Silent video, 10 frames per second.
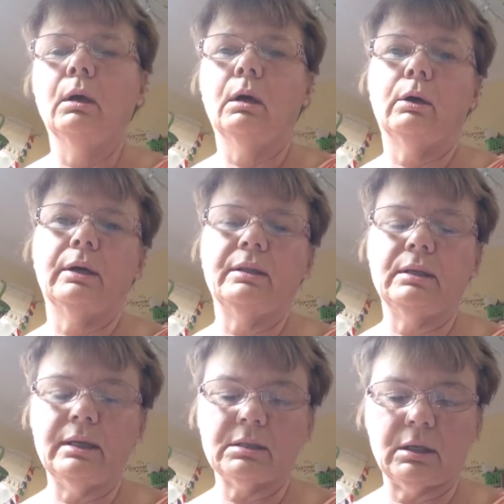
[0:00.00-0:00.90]
Alright, the
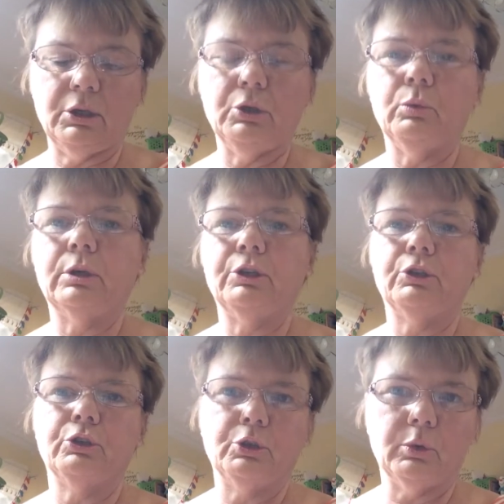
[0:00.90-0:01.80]
next thing you want to
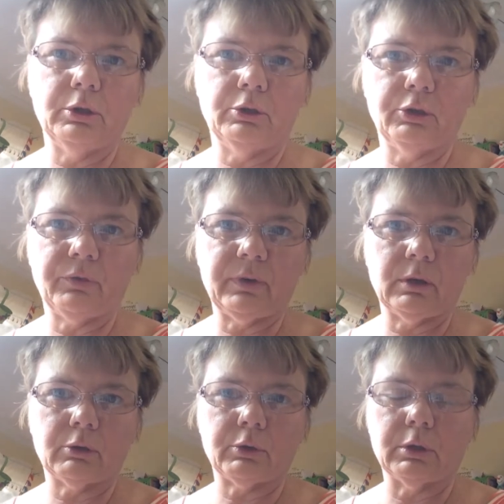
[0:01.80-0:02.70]
do is you want to do the
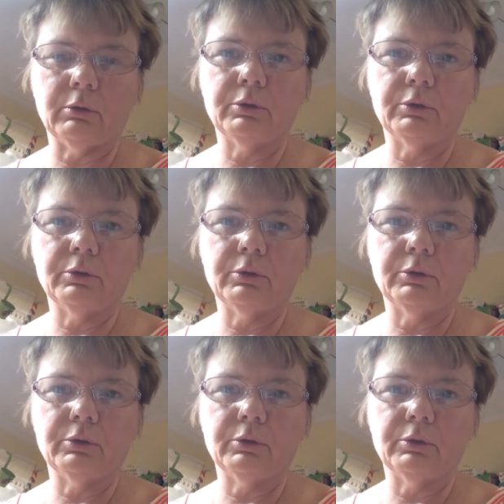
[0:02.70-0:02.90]
Velcro.